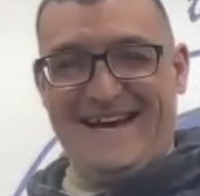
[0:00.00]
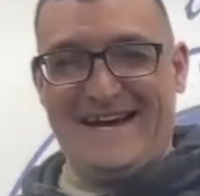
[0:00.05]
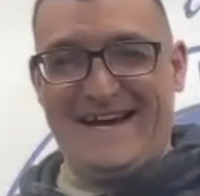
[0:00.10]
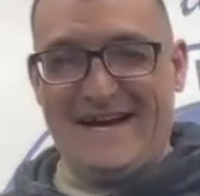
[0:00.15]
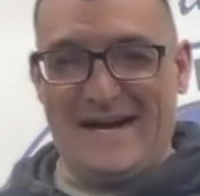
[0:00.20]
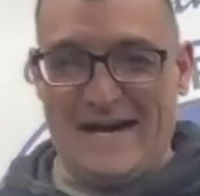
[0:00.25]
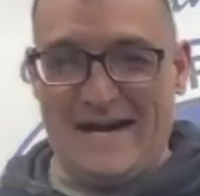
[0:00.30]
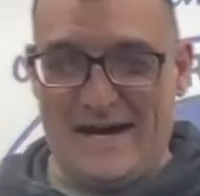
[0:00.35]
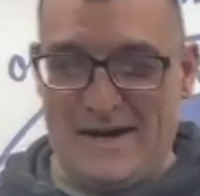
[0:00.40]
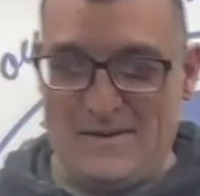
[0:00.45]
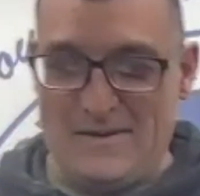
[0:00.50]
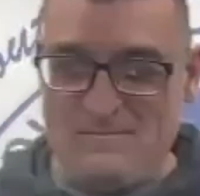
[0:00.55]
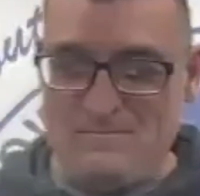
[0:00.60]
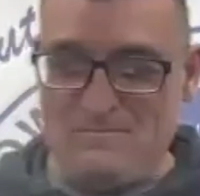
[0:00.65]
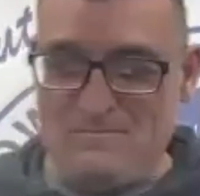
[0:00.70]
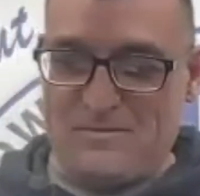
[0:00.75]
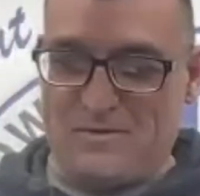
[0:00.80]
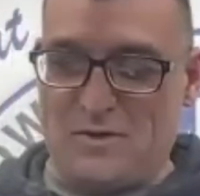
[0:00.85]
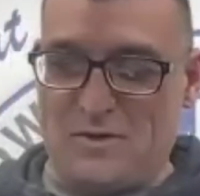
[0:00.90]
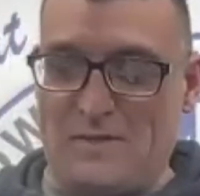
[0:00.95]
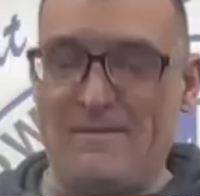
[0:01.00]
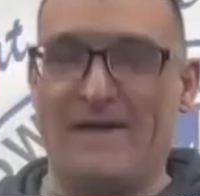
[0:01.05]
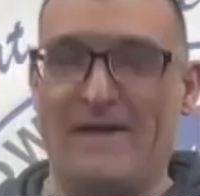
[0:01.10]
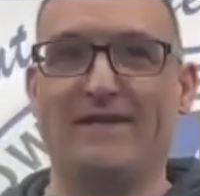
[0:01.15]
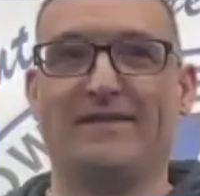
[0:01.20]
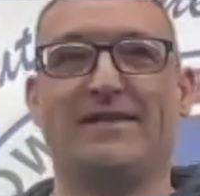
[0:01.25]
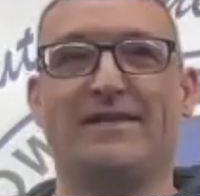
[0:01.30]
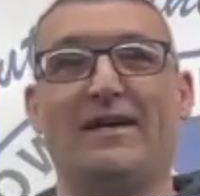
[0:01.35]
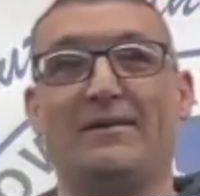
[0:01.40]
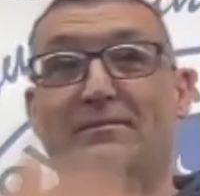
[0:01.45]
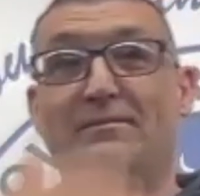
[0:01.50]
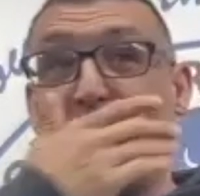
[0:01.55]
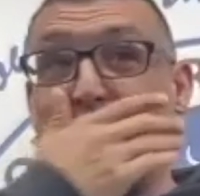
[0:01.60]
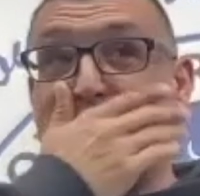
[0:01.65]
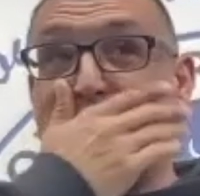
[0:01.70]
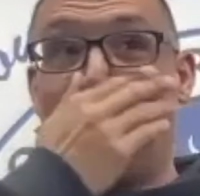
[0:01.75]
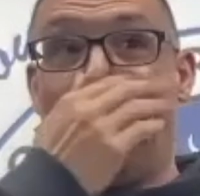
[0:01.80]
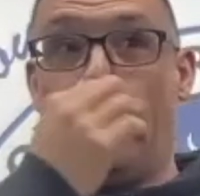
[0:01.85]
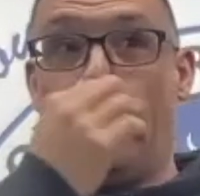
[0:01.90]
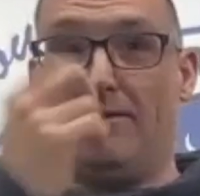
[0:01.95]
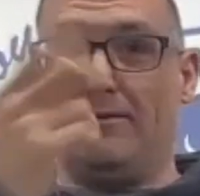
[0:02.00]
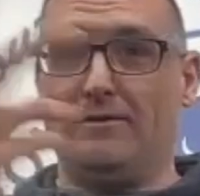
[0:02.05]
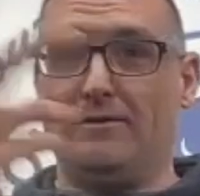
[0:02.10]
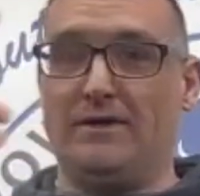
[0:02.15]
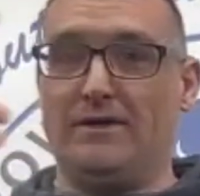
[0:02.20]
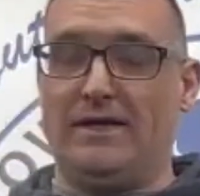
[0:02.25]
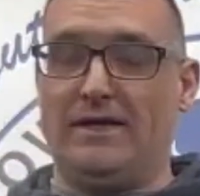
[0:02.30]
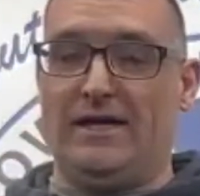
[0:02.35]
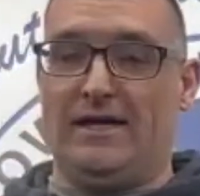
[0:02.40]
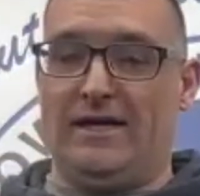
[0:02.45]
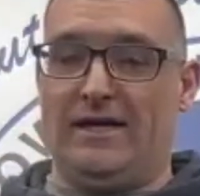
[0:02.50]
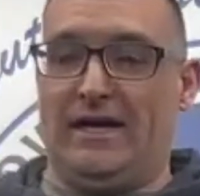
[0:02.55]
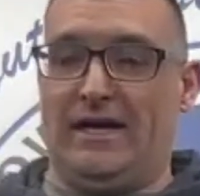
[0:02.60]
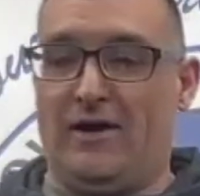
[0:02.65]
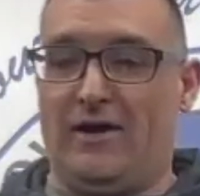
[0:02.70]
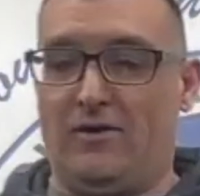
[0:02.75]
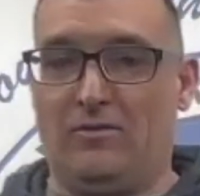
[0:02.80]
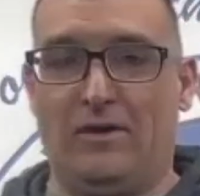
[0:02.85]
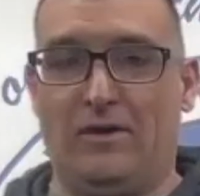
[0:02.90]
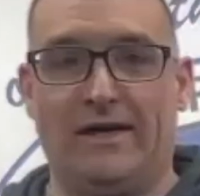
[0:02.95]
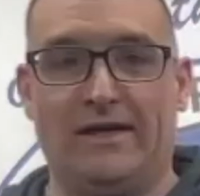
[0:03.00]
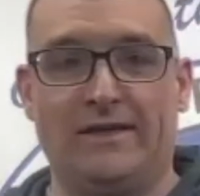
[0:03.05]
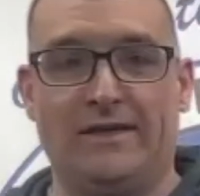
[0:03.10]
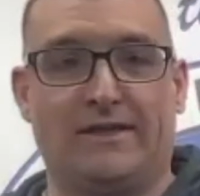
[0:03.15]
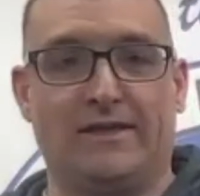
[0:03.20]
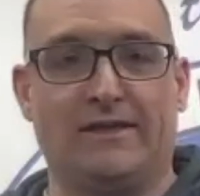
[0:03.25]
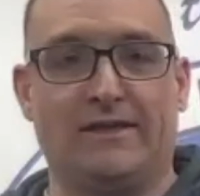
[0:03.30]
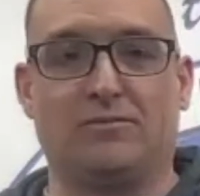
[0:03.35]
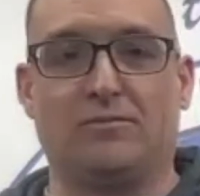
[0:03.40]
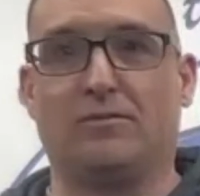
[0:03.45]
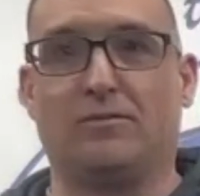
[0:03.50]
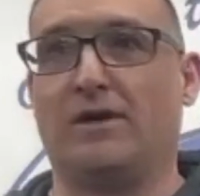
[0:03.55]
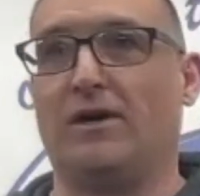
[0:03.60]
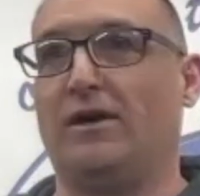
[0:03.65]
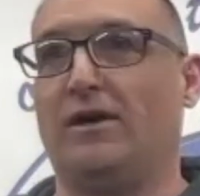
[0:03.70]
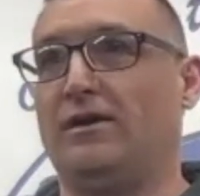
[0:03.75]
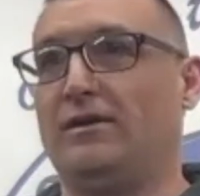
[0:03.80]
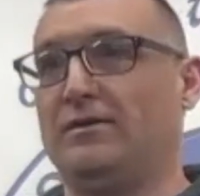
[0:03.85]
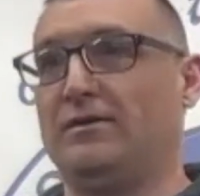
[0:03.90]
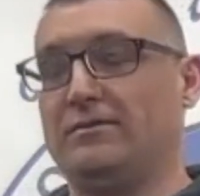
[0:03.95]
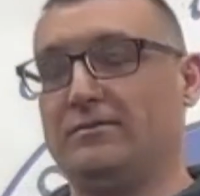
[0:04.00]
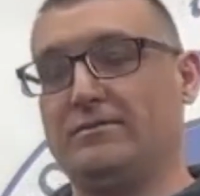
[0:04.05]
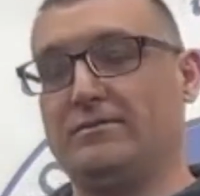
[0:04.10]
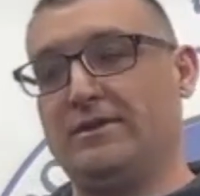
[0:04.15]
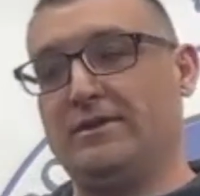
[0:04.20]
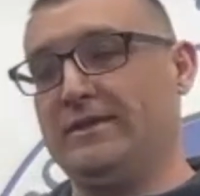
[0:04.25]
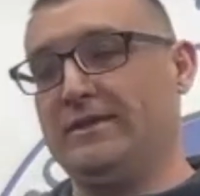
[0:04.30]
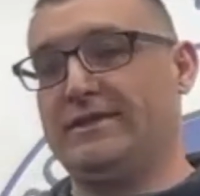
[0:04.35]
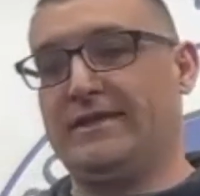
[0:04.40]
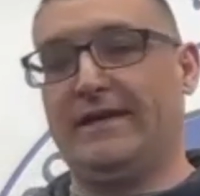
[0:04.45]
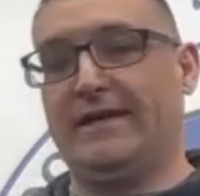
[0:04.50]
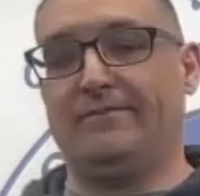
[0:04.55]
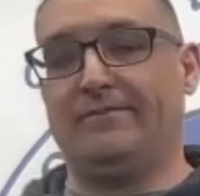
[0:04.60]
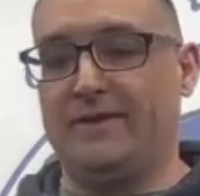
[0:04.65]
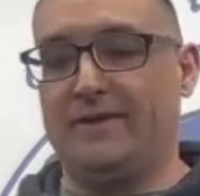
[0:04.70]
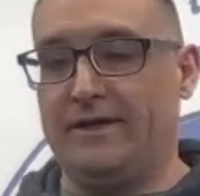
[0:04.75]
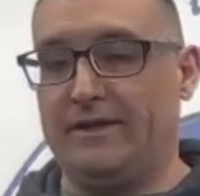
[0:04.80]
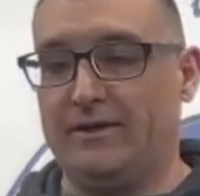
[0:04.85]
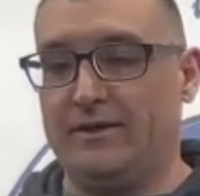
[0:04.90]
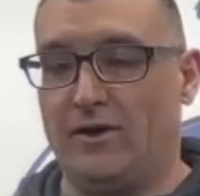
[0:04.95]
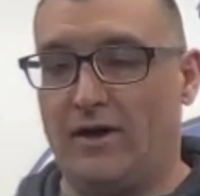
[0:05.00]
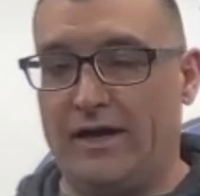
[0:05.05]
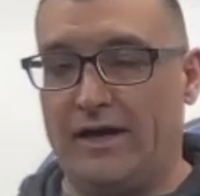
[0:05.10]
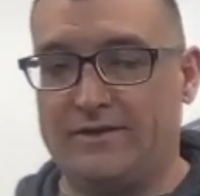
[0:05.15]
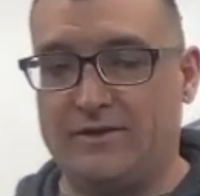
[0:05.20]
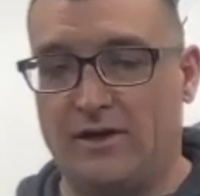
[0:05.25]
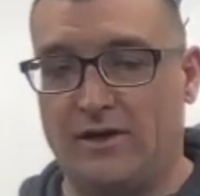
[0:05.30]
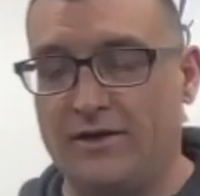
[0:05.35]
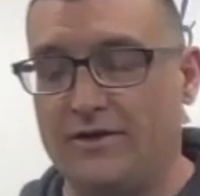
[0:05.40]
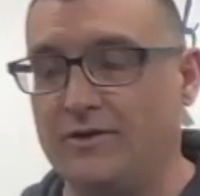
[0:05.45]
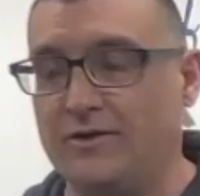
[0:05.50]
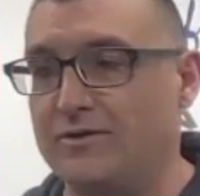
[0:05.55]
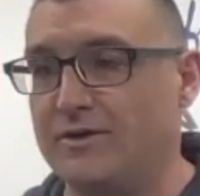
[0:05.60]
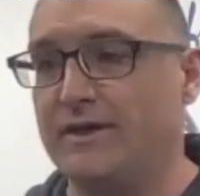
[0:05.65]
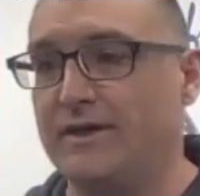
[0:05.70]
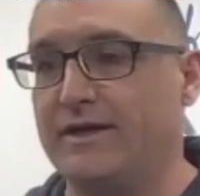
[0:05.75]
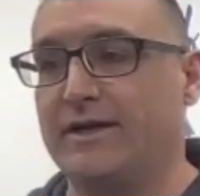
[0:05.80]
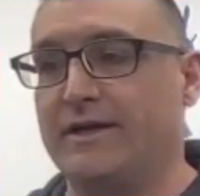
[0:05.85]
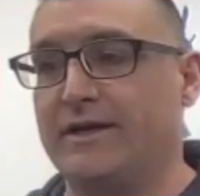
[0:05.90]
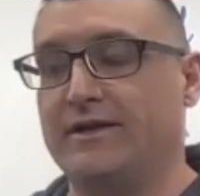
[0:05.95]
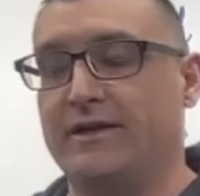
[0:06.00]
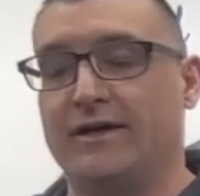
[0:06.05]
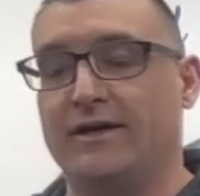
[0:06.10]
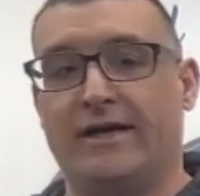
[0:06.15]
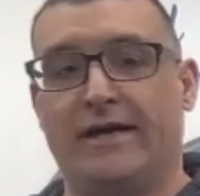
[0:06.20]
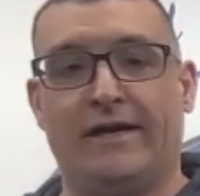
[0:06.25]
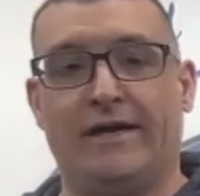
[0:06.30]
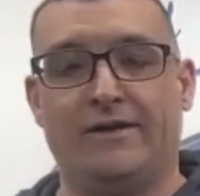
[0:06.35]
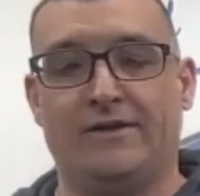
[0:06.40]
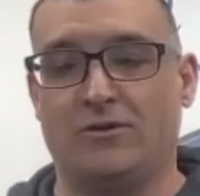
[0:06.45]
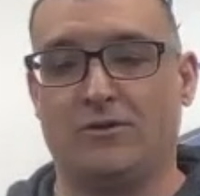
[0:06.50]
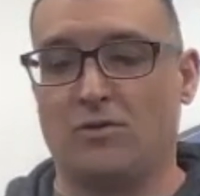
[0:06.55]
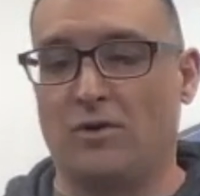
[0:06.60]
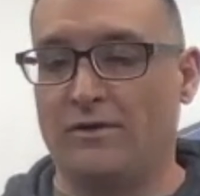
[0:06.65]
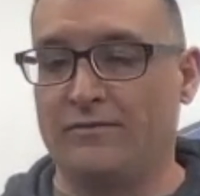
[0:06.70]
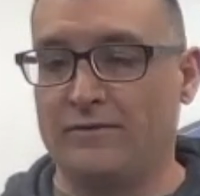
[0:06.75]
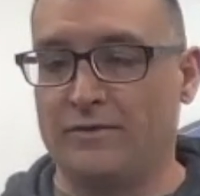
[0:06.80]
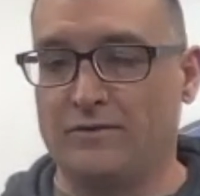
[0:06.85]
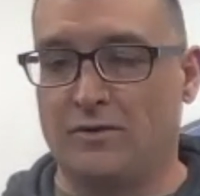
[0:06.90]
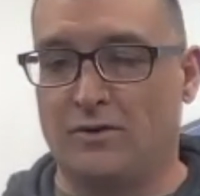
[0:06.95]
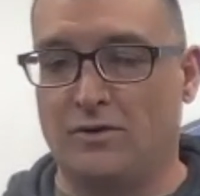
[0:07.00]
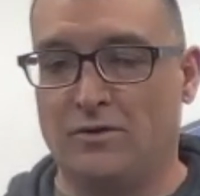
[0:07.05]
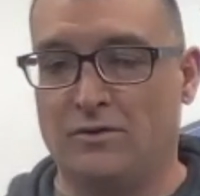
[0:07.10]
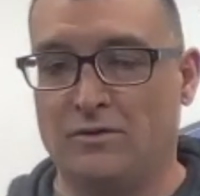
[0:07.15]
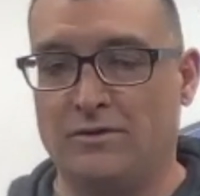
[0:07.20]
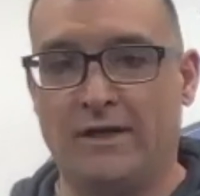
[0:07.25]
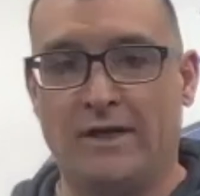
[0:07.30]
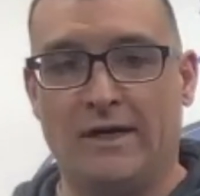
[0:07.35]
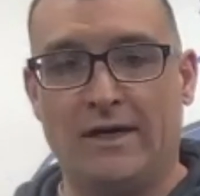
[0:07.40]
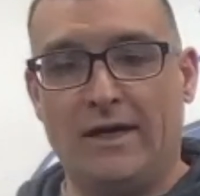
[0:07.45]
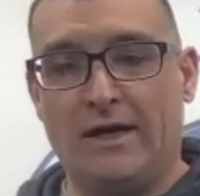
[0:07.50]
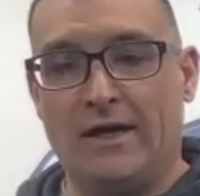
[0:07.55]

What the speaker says: So I'm not going to talk much about how it was, because we all did the same thing. I started using it at a young age, at 12 years old.